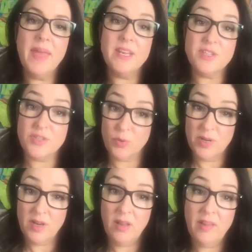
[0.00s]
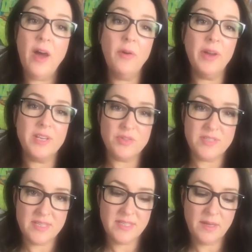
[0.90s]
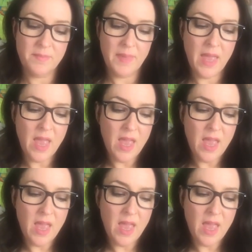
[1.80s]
and to sort it all out, get your system,